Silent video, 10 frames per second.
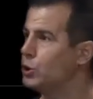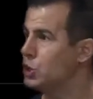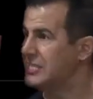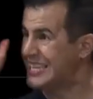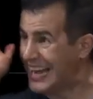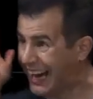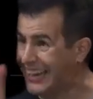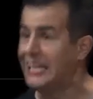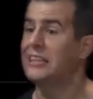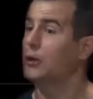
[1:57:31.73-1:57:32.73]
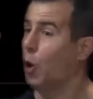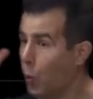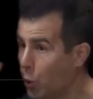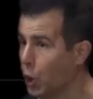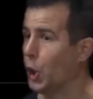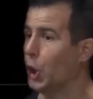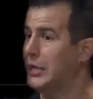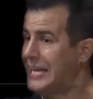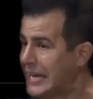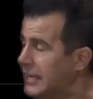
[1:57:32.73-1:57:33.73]
which is the ith
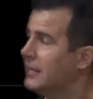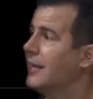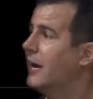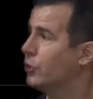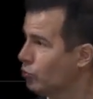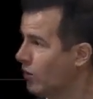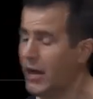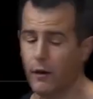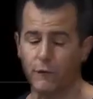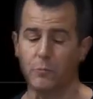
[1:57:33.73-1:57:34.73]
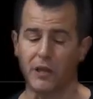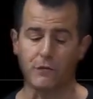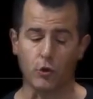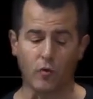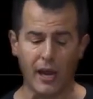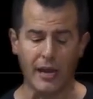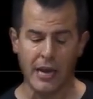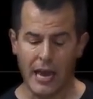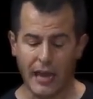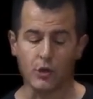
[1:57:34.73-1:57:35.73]
word in that array from left to right.